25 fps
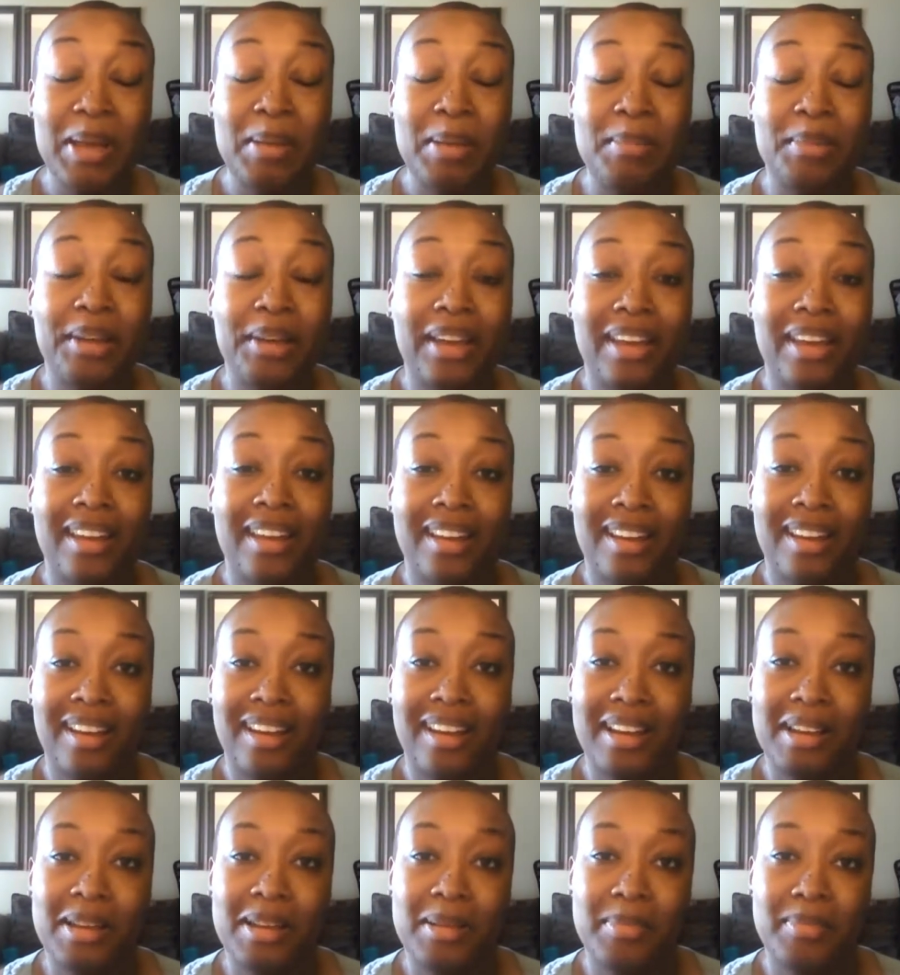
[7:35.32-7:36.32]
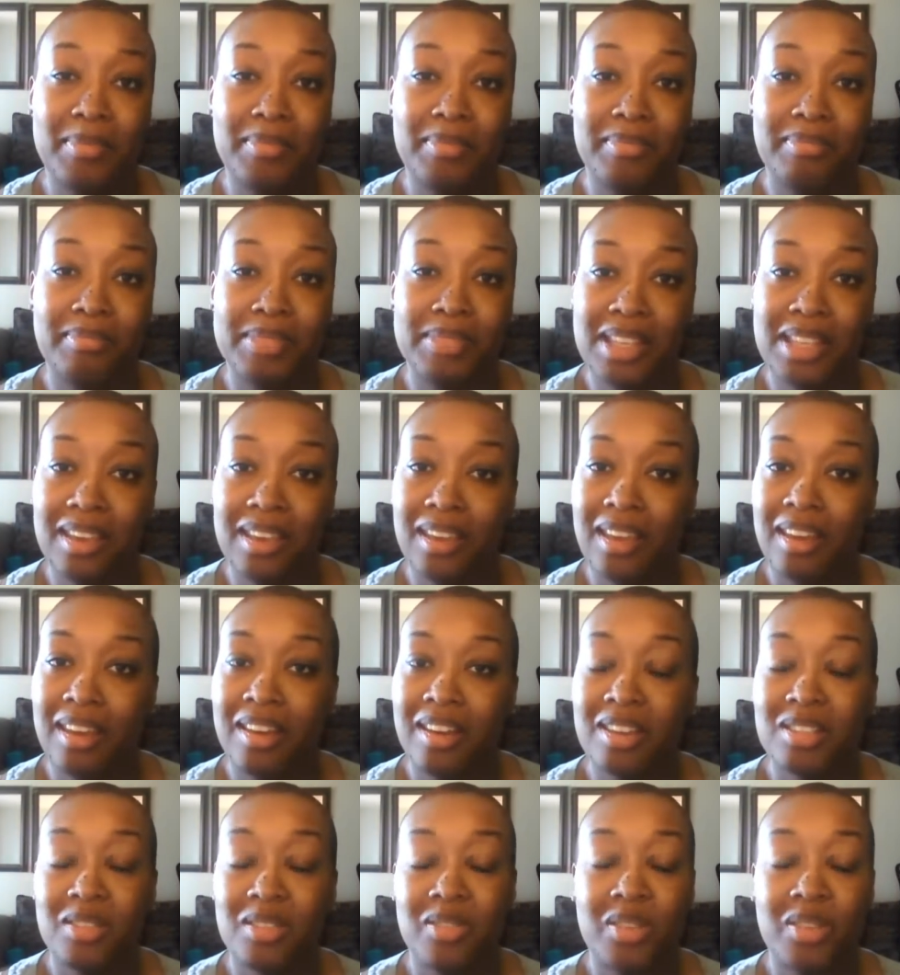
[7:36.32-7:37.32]
But skincare
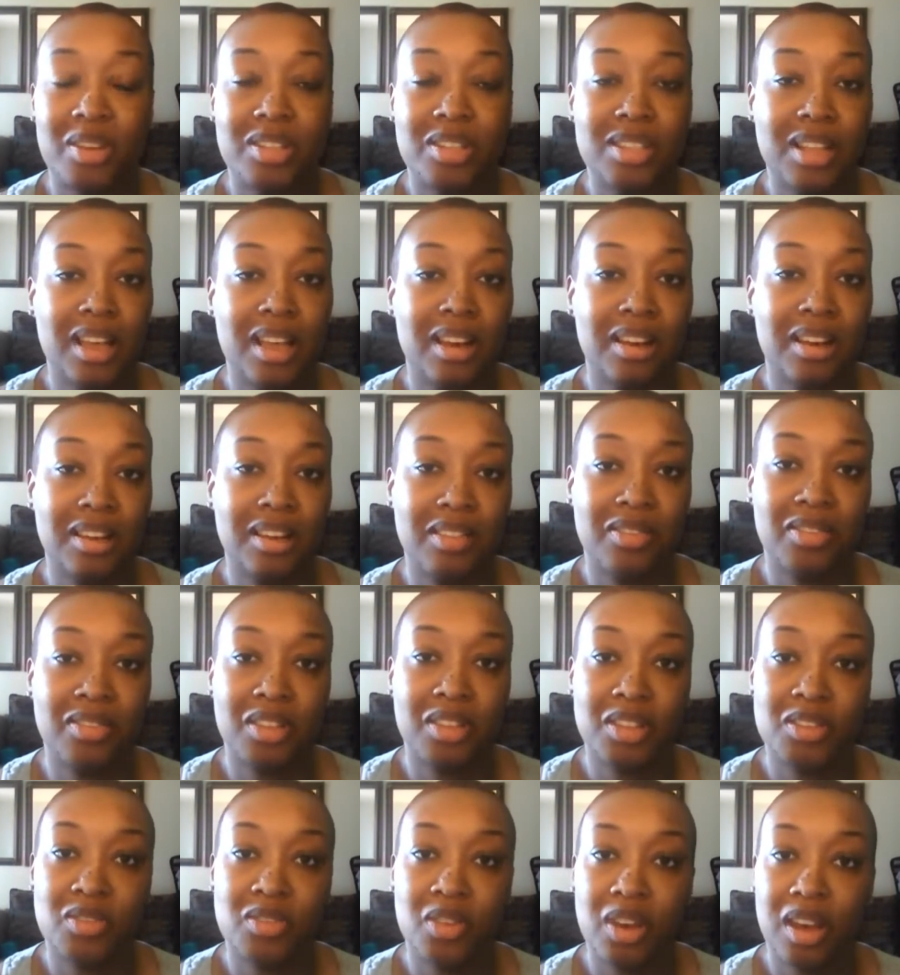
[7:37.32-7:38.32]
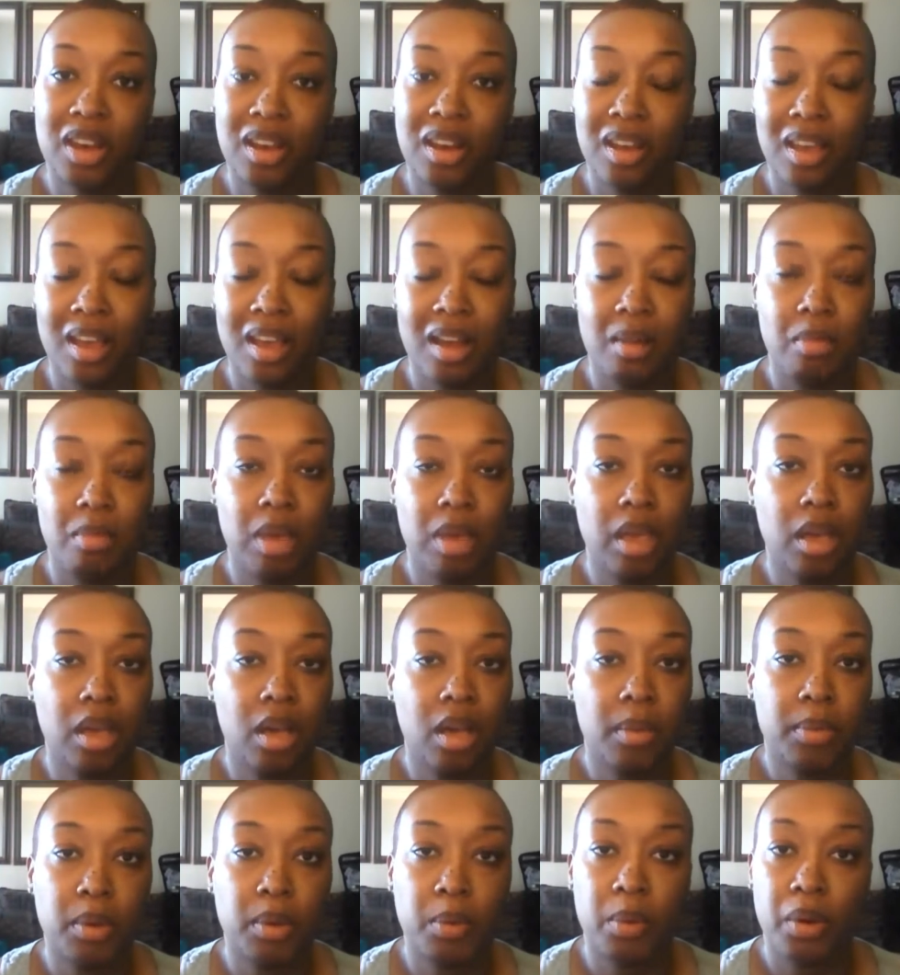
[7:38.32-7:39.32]
is the first line of defense for any kind of
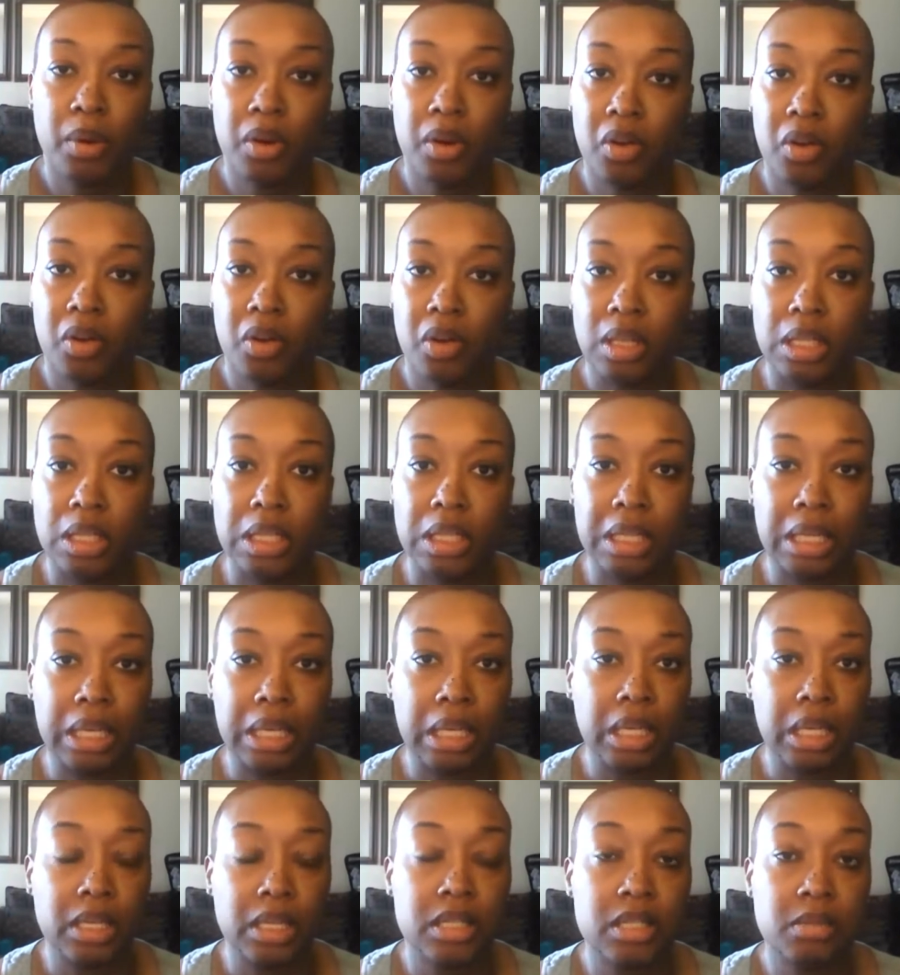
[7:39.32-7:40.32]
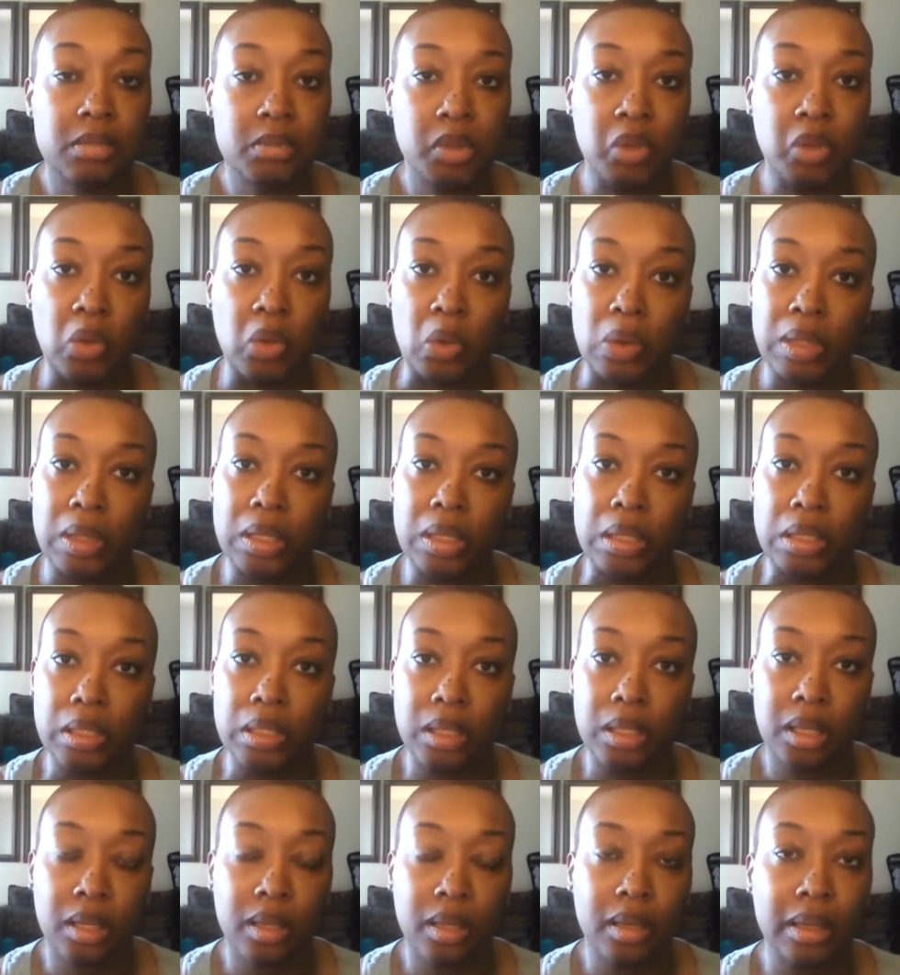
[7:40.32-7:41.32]
makeup you're putting on looking smooth and
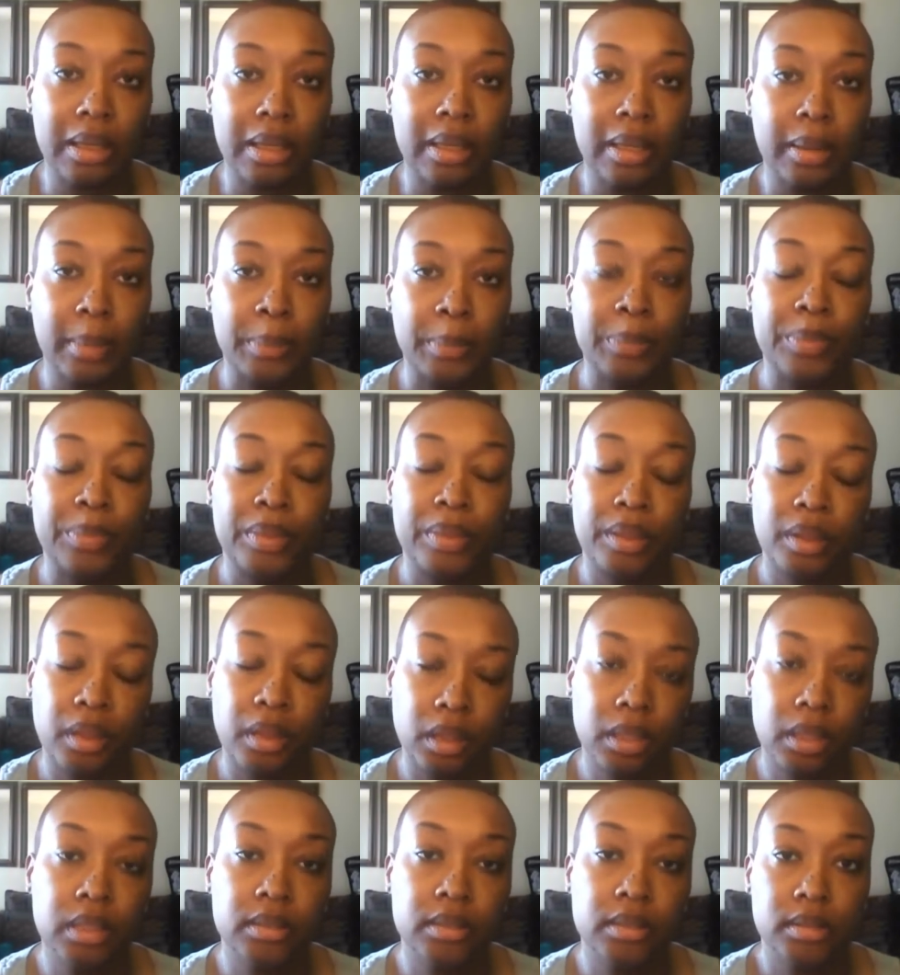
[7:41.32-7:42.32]
looking good.